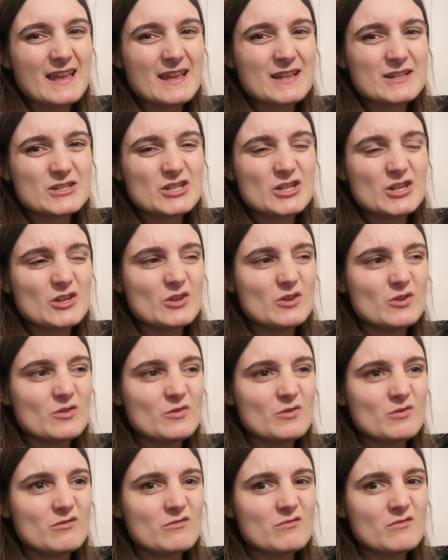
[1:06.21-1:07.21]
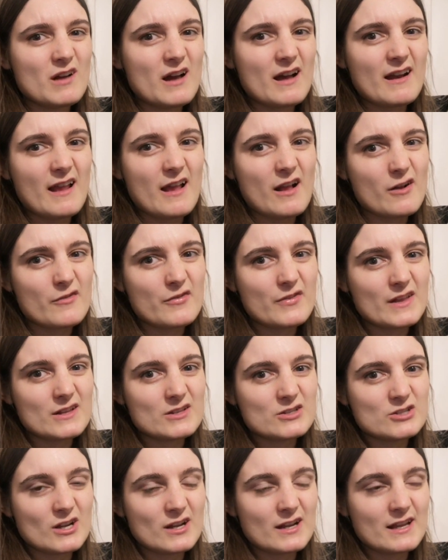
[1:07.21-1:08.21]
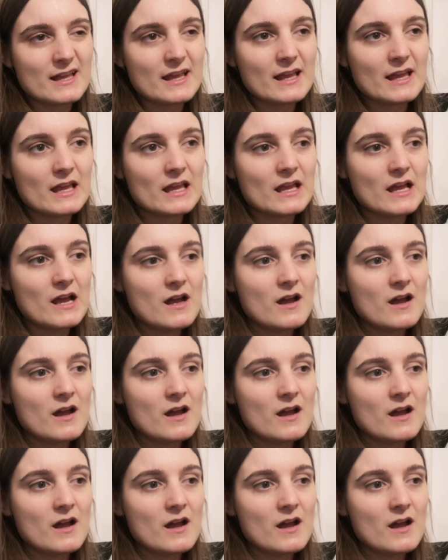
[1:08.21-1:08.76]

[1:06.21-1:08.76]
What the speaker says: it too unhealthy and junky.